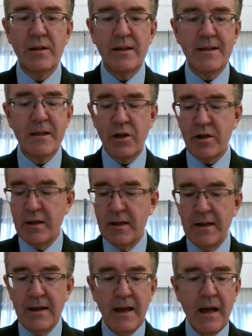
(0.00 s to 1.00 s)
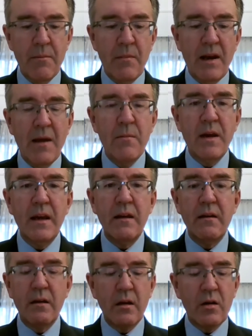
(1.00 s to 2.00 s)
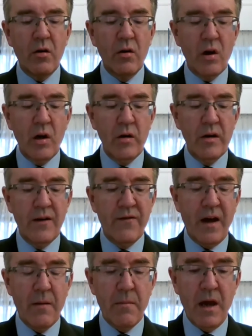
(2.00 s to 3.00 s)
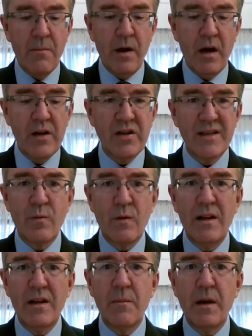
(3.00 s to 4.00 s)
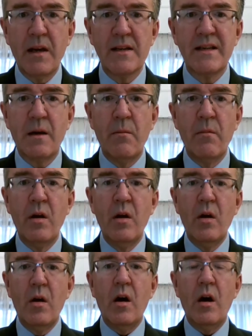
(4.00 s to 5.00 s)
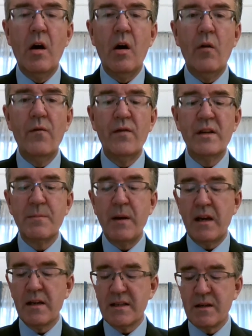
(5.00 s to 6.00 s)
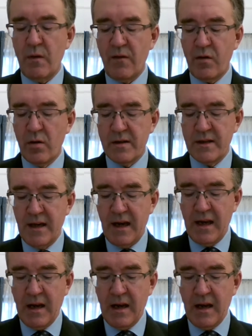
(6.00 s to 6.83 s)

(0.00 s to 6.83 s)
discussion. And let me conclude, if I may, by just welcoming some of the speakers that we've got today.